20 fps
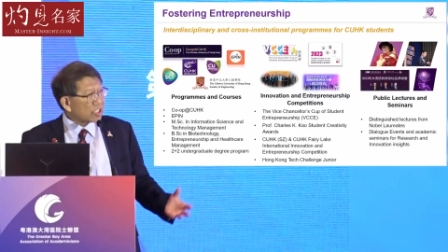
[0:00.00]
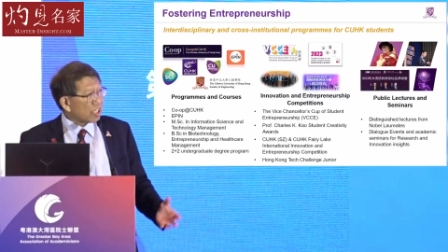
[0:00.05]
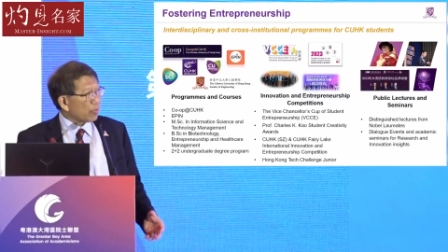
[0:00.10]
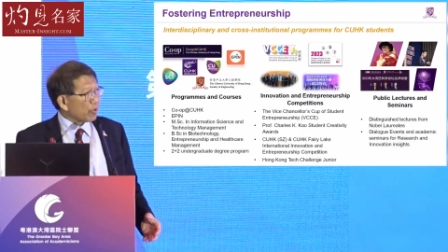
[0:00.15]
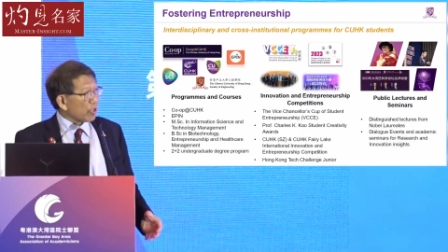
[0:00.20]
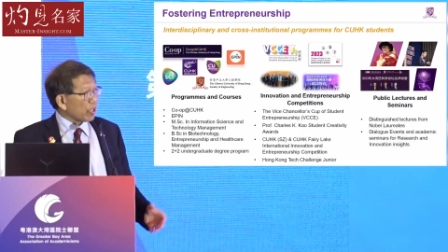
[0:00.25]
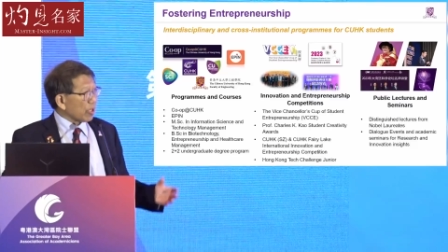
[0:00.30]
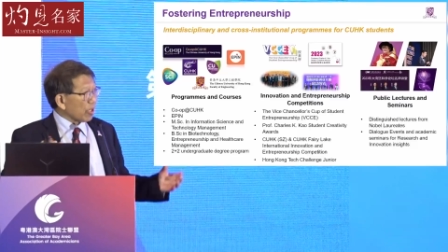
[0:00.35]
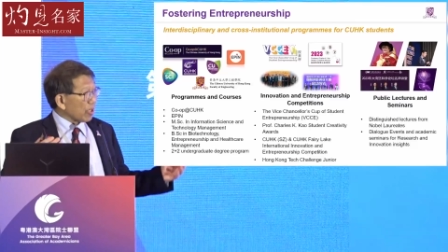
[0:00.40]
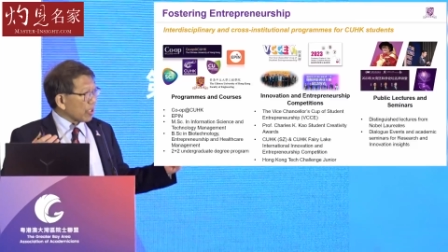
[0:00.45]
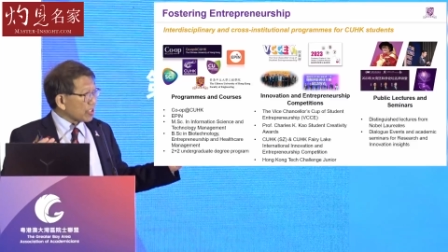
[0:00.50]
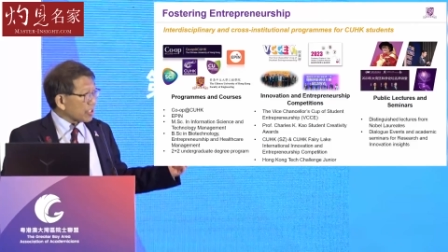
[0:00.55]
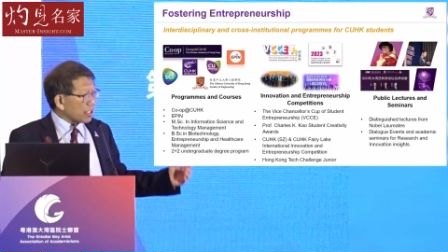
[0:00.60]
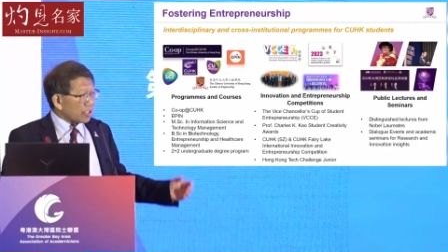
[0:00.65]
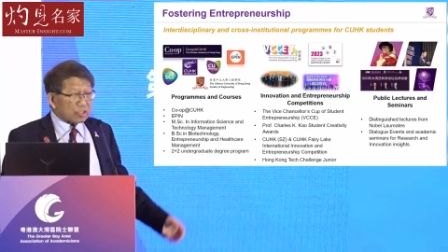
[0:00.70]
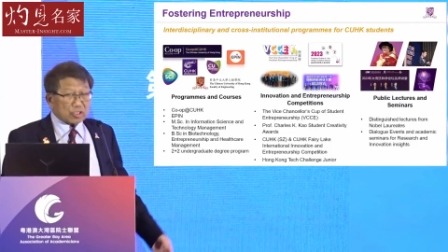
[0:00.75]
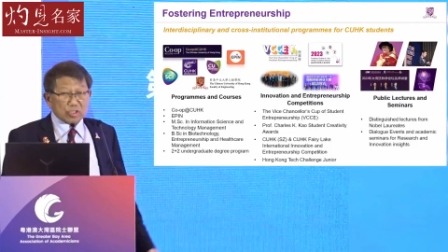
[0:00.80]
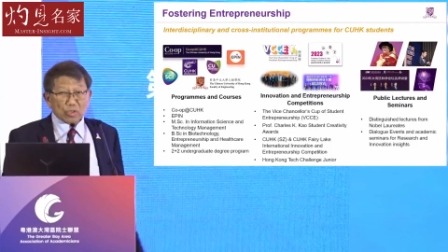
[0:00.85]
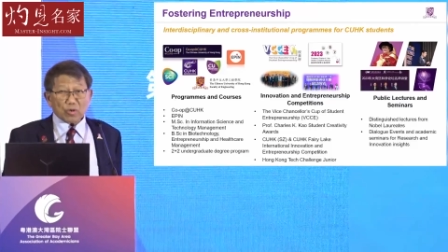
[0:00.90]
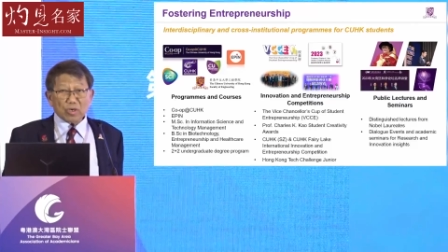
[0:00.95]
seminars,
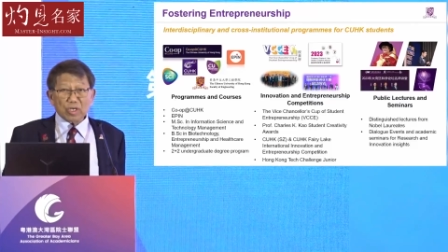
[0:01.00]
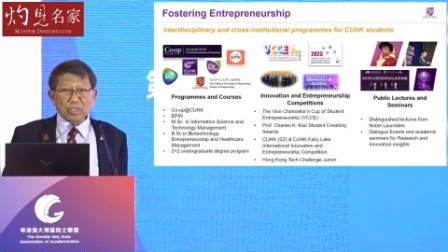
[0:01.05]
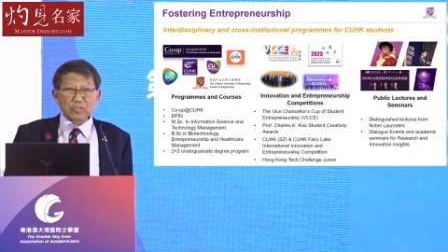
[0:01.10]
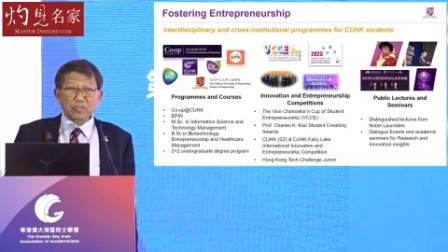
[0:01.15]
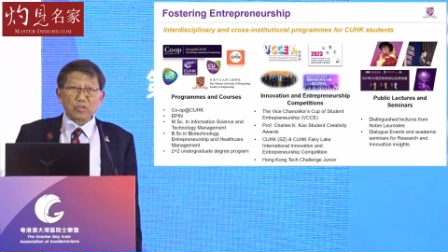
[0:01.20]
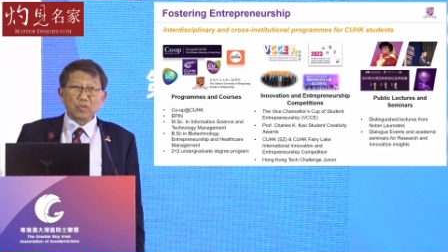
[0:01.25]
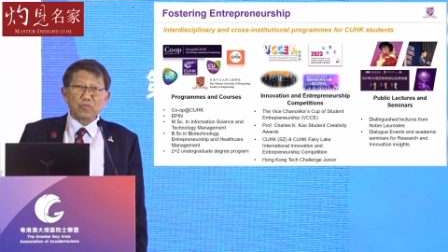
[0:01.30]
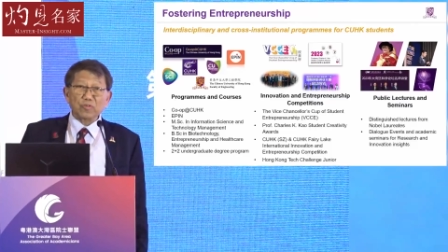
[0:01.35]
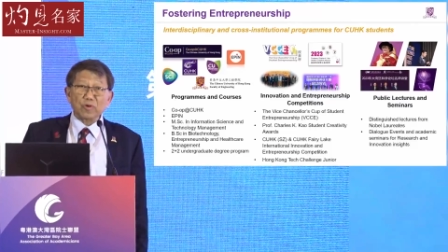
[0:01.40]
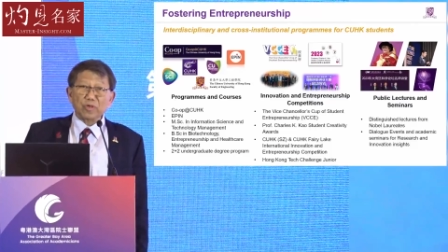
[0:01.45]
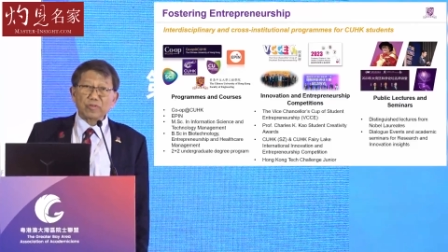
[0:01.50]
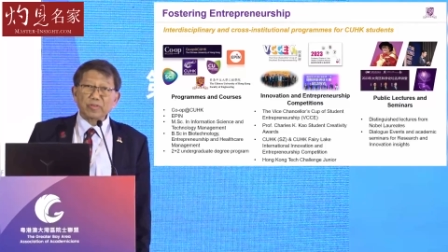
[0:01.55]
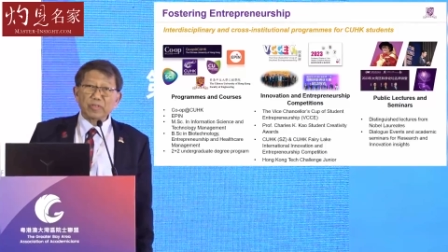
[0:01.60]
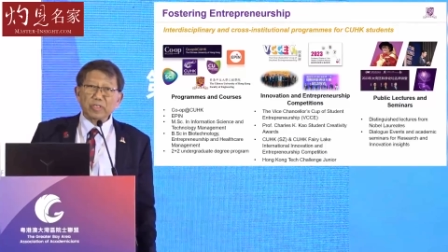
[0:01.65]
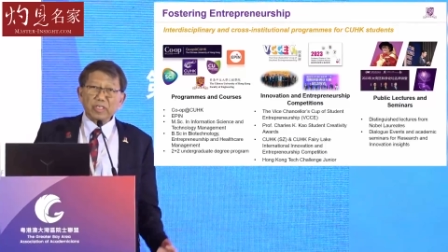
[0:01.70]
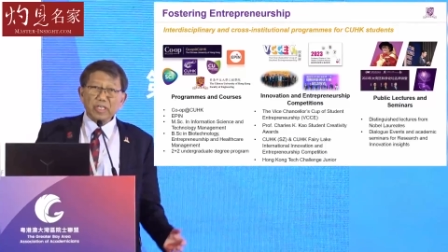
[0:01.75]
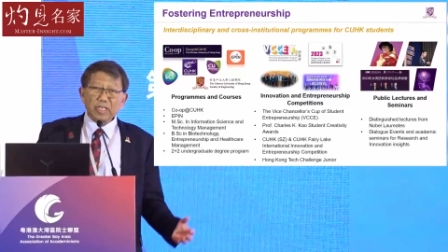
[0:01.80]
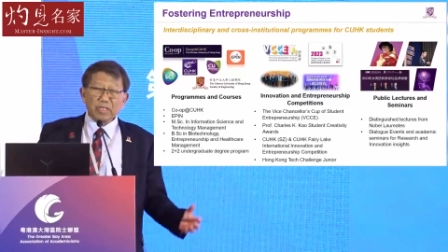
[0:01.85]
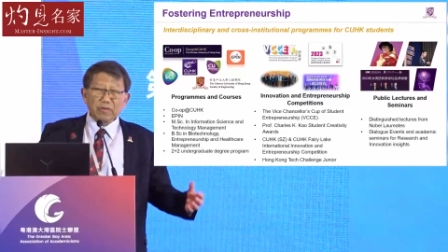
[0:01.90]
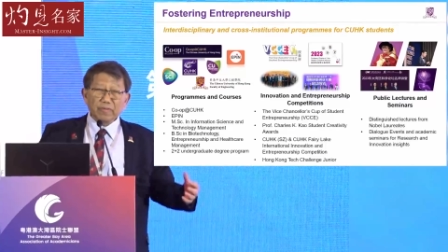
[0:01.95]
and so on and so forth to
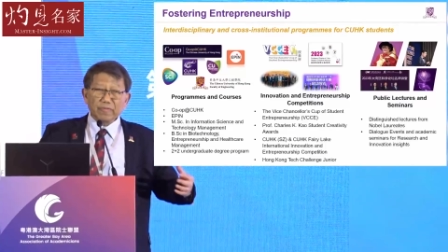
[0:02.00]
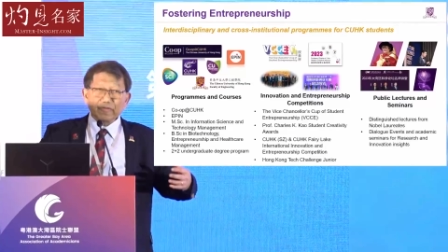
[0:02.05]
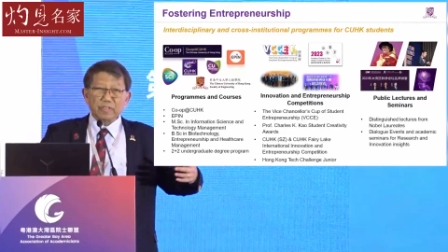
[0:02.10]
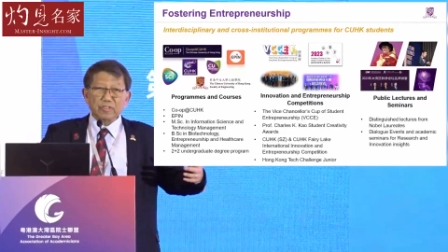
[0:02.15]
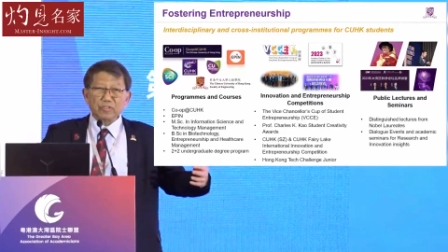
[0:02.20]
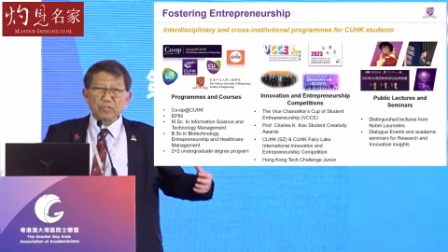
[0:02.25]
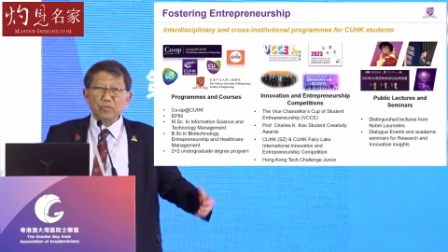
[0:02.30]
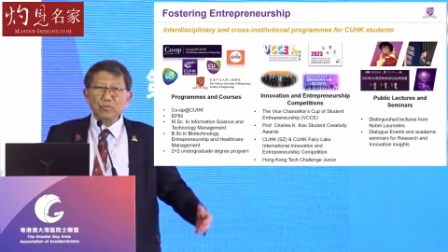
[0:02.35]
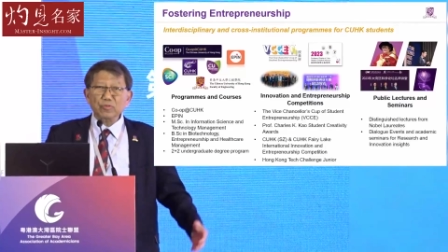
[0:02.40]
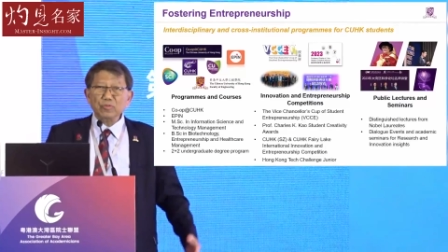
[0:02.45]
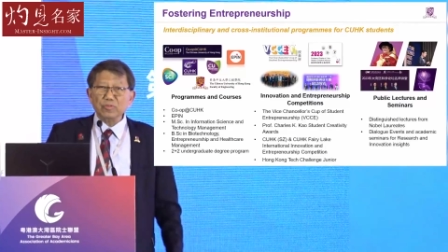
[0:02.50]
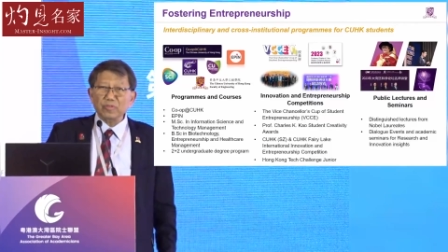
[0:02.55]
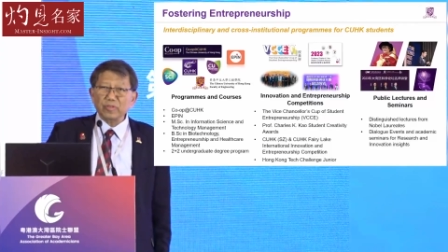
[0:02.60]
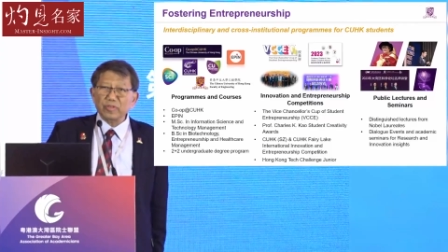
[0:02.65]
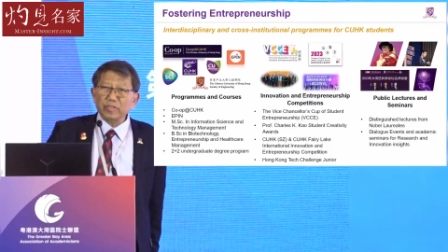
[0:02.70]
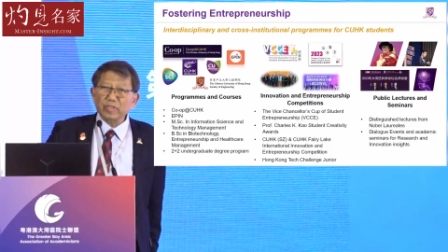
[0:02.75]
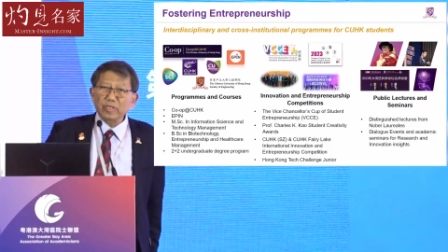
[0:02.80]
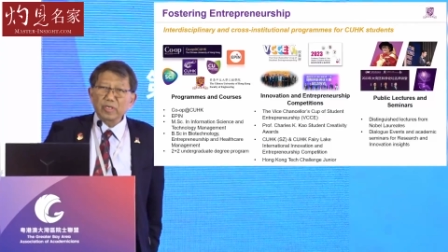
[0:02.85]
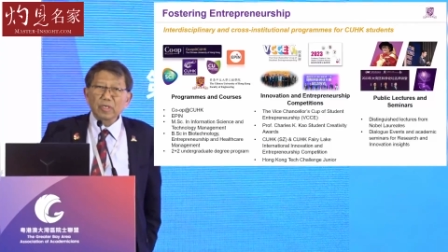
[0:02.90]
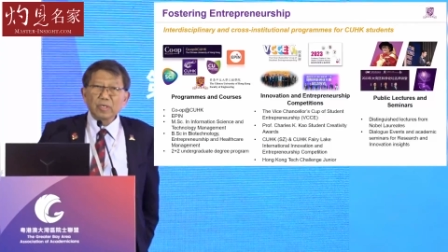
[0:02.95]
give the
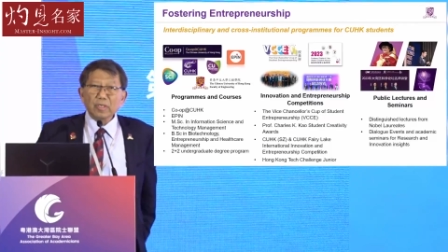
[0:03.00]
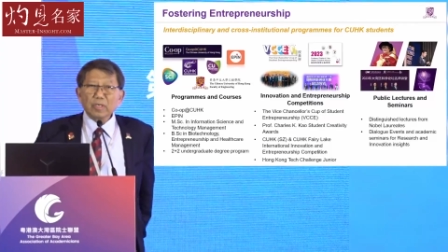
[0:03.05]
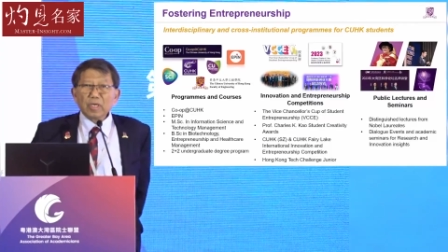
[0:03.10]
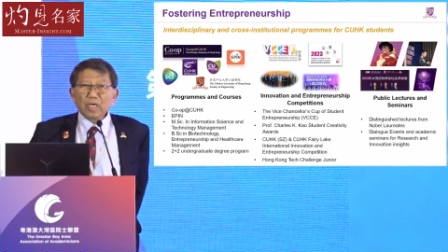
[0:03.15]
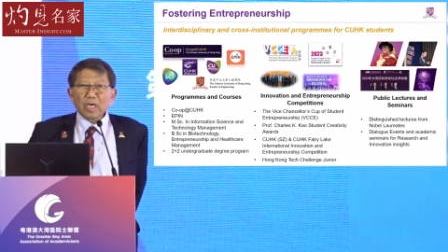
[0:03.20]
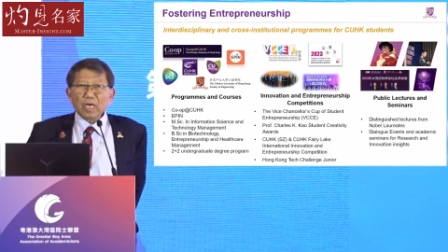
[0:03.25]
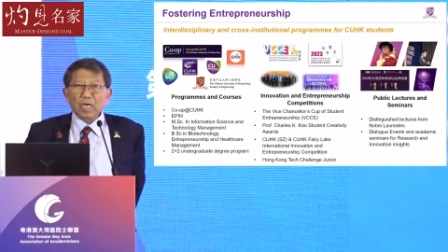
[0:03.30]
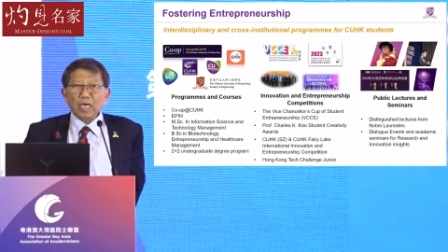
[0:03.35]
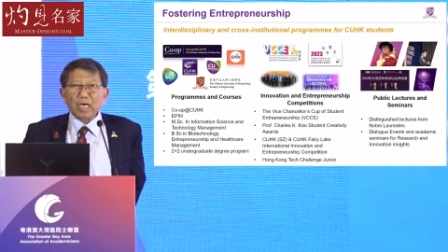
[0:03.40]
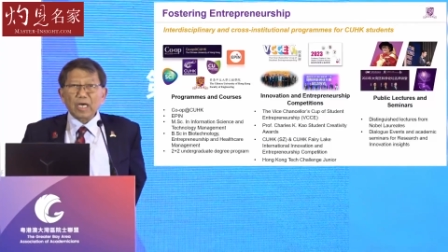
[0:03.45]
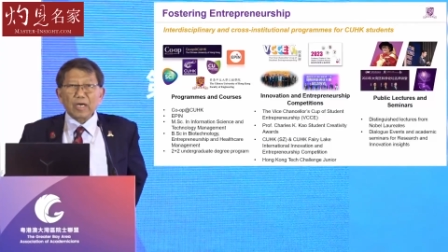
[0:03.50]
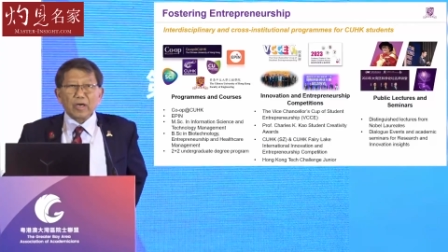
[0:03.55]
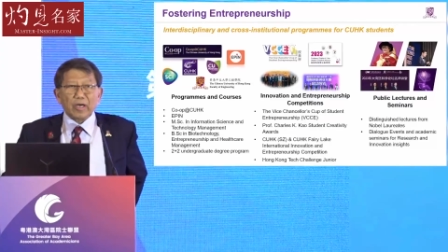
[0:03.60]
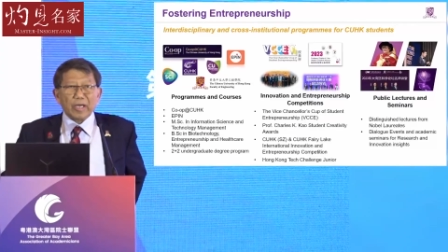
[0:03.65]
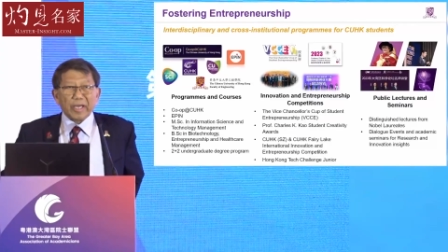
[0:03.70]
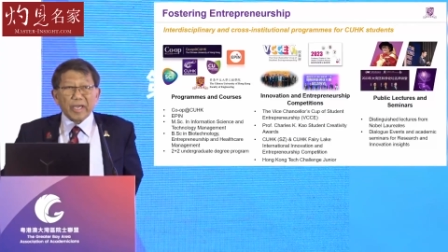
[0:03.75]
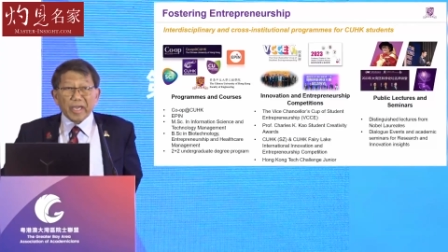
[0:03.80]
student uh,